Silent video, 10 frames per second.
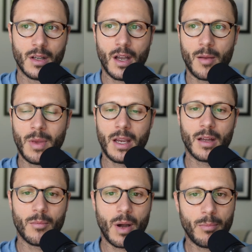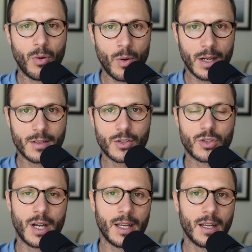I make a point to
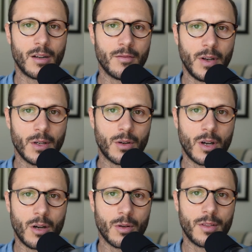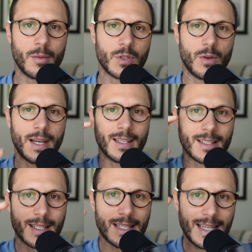try and get on video call with them so I can
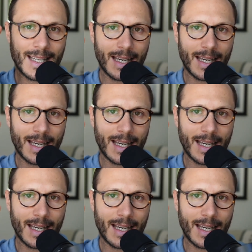see